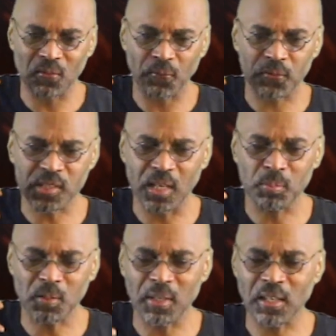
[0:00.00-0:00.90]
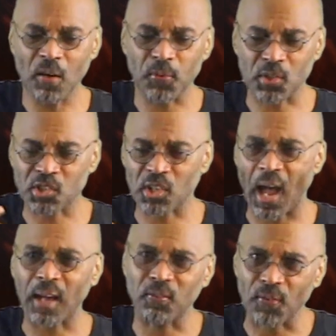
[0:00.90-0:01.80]
seems to be there for
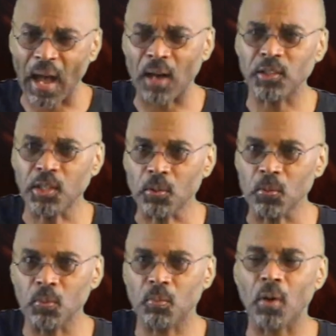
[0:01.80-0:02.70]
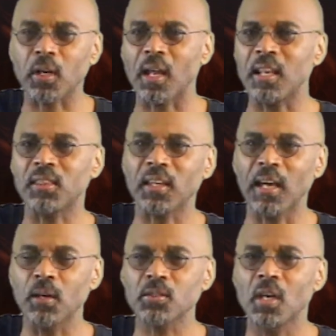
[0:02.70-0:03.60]
shock value more than anything
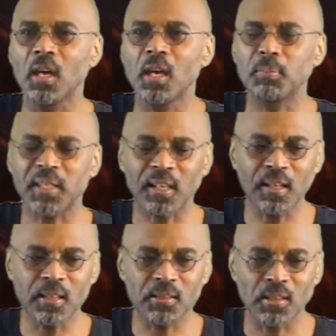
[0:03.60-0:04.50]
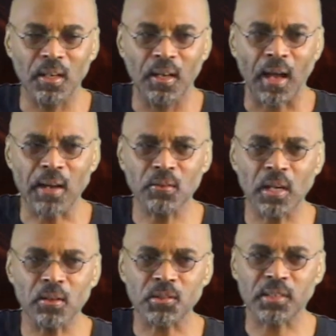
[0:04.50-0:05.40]
else, because I don't
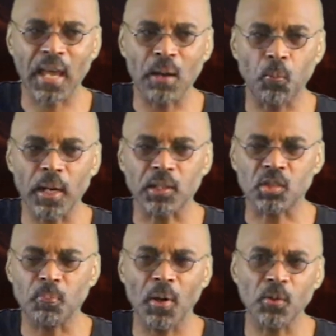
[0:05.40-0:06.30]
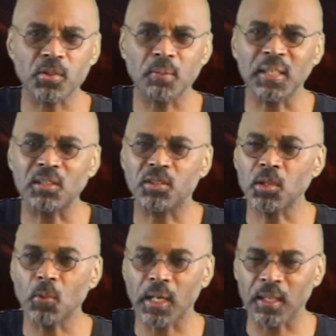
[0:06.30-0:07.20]
understand what it's supposed to be
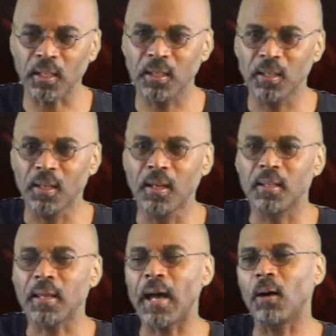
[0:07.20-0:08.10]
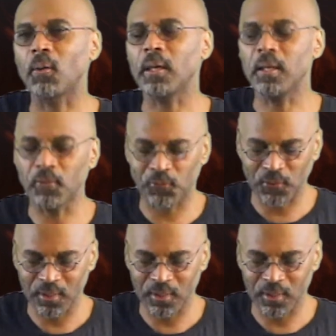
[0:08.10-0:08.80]
doing. Now, if